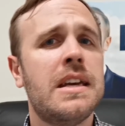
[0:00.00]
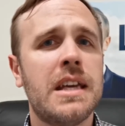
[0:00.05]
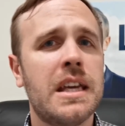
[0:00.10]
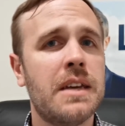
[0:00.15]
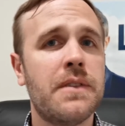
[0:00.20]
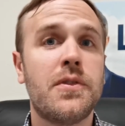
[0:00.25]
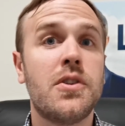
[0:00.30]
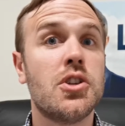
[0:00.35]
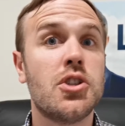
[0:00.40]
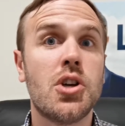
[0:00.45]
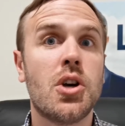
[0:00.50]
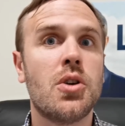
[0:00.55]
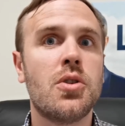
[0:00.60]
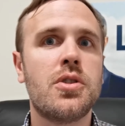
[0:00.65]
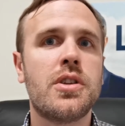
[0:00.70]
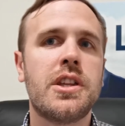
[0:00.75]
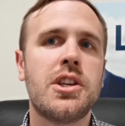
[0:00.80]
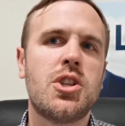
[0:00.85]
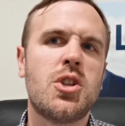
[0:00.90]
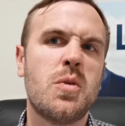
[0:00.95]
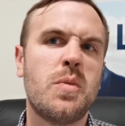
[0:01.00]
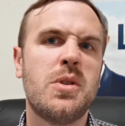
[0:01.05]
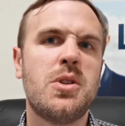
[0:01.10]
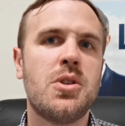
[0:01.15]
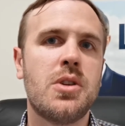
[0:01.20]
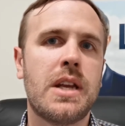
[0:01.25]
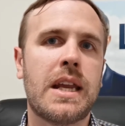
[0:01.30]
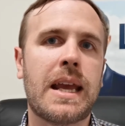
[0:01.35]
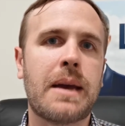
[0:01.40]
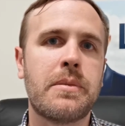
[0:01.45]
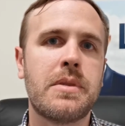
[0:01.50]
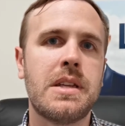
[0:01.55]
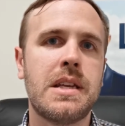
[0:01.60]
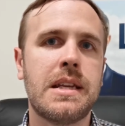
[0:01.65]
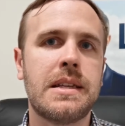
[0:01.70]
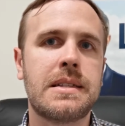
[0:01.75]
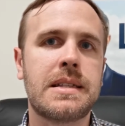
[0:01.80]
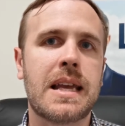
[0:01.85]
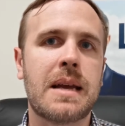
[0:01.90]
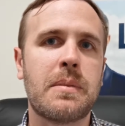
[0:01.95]
If you don't, they should be turning up in the
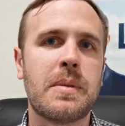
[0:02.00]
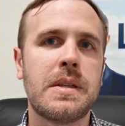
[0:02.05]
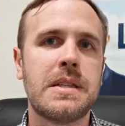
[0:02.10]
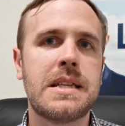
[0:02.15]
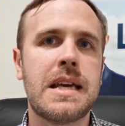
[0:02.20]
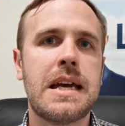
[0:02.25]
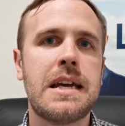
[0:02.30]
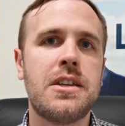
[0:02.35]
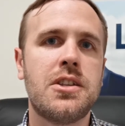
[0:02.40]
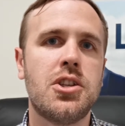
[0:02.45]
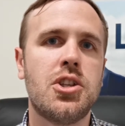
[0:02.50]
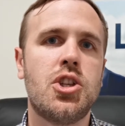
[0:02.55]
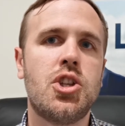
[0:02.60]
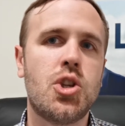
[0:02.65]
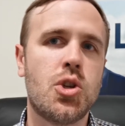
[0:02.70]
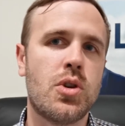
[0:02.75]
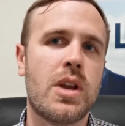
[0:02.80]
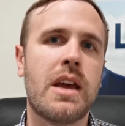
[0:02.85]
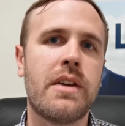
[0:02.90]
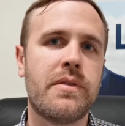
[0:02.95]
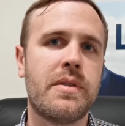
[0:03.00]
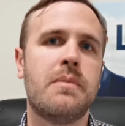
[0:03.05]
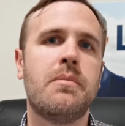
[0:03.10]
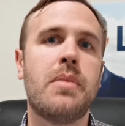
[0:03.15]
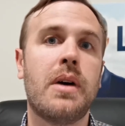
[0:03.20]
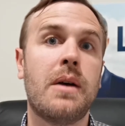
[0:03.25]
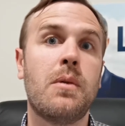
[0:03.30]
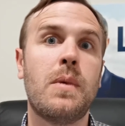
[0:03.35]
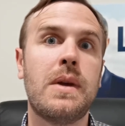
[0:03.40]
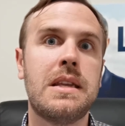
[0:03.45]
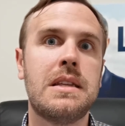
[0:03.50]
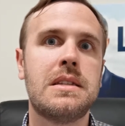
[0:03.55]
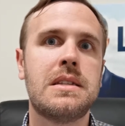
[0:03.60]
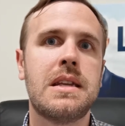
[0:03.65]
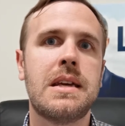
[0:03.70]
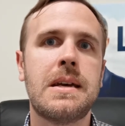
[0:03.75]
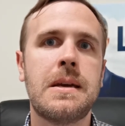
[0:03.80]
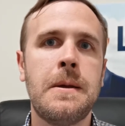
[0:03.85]
next couple of days. You should have them by Wednesday.